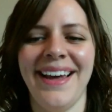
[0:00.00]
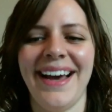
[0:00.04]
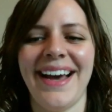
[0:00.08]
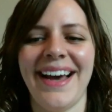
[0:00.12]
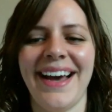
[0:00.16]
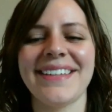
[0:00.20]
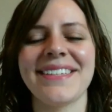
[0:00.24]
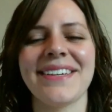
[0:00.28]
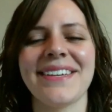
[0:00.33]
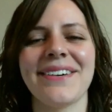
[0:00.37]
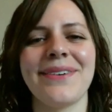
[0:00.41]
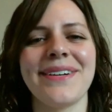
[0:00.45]

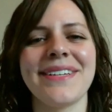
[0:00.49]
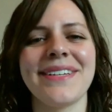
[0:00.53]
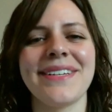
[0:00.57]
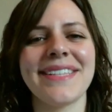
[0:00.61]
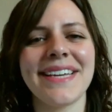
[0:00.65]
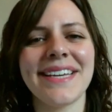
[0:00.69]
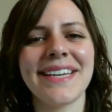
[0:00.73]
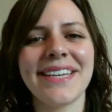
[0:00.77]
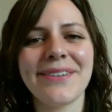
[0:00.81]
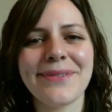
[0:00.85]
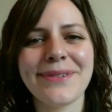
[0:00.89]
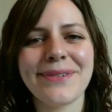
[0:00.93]
As always,
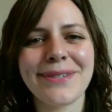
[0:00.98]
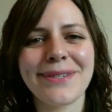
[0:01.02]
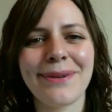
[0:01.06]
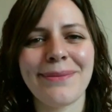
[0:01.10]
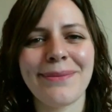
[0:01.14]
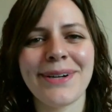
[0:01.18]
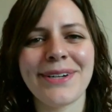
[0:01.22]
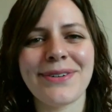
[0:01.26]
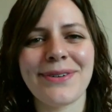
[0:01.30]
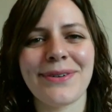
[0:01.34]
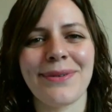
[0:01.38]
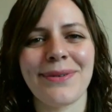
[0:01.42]
thank you so
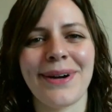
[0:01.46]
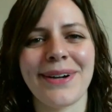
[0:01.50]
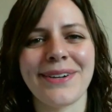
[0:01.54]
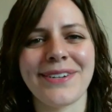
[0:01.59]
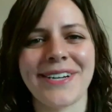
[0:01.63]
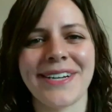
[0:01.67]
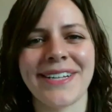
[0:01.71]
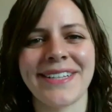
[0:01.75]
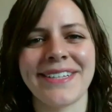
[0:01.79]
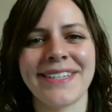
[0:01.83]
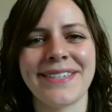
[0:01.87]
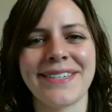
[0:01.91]
much for
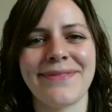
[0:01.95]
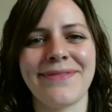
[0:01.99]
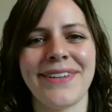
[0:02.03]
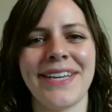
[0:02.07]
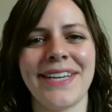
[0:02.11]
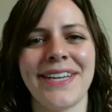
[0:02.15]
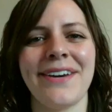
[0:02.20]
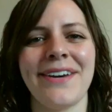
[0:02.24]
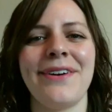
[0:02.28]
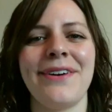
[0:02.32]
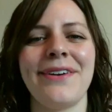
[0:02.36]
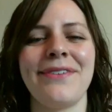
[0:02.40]
watching this
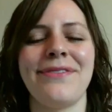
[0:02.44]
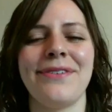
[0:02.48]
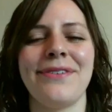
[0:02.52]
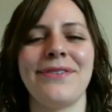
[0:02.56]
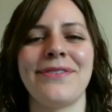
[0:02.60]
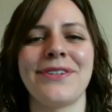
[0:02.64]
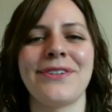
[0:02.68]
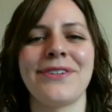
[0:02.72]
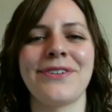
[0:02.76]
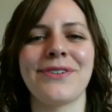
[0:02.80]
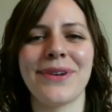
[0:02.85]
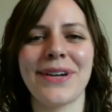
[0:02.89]
video. If
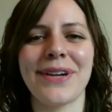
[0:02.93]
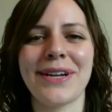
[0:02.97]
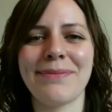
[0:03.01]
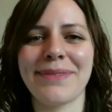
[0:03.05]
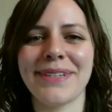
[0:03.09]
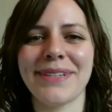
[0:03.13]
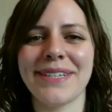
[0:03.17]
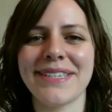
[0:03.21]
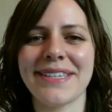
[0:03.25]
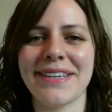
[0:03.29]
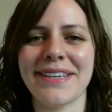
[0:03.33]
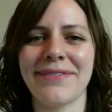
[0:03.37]
you've enjoyed it,
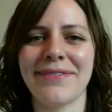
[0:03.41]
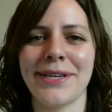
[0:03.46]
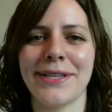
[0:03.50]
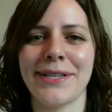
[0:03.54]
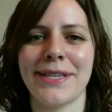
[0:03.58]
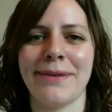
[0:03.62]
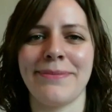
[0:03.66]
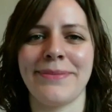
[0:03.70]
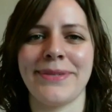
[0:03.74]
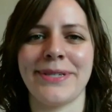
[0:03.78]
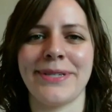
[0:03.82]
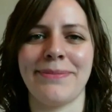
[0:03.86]
please give it a
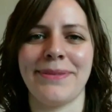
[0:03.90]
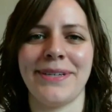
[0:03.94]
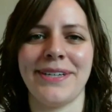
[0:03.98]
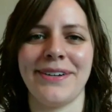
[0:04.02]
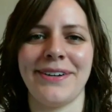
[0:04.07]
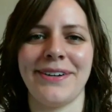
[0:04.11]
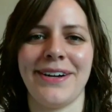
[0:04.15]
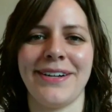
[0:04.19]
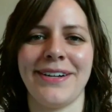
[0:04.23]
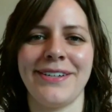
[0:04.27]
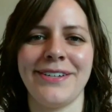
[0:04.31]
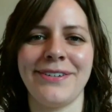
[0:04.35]
thumbs up
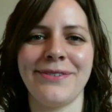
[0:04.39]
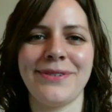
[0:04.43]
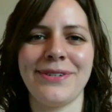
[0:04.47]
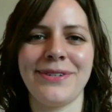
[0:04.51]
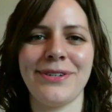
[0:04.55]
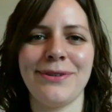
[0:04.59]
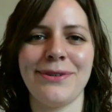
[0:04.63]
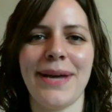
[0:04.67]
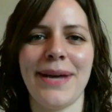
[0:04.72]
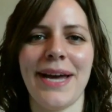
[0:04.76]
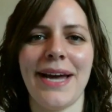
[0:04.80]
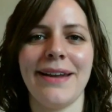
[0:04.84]
here on
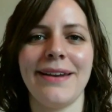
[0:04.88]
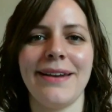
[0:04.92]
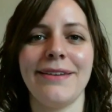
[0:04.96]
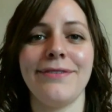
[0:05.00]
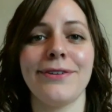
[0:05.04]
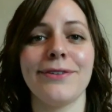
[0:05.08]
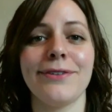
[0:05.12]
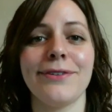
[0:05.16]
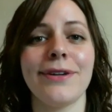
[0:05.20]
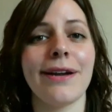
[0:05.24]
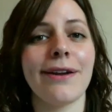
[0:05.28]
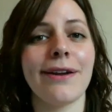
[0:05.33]
YouTube, and
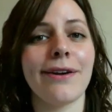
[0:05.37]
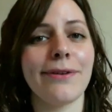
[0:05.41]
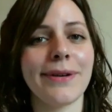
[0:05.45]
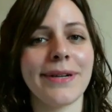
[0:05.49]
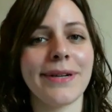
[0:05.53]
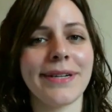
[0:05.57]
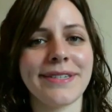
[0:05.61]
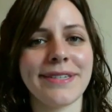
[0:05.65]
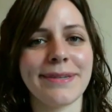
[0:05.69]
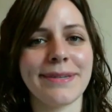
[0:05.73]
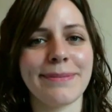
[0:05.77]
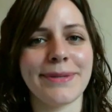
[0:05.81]
if you're not
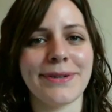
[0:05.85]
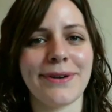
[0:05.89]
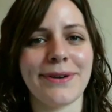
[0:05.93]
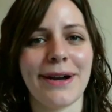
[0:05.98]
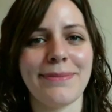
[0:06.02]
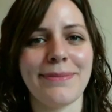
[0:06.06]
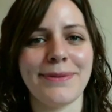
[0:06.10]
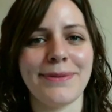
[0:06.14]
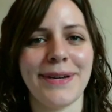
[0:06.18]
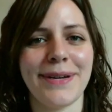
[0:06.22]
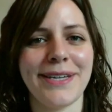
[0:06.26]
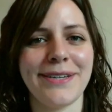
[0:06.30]
already
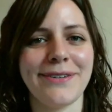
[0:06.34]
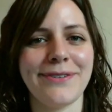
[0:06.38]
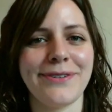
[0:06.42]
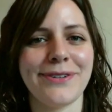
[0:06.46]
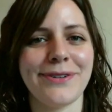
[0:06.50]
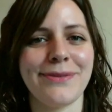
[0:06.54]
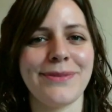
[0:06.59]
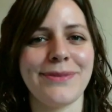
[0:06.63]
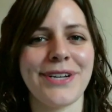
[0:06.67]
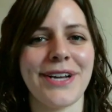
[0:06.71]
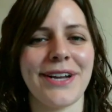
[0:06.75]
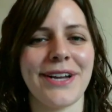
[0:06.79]
subscribed to my
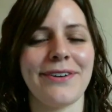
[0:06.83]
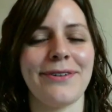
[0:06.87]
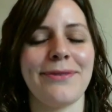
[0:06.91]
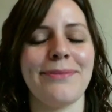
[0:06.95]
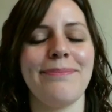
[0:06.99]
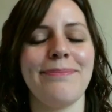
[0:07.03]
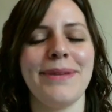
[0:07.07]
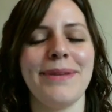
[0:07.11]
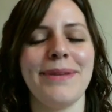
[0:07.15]
YouTube channel,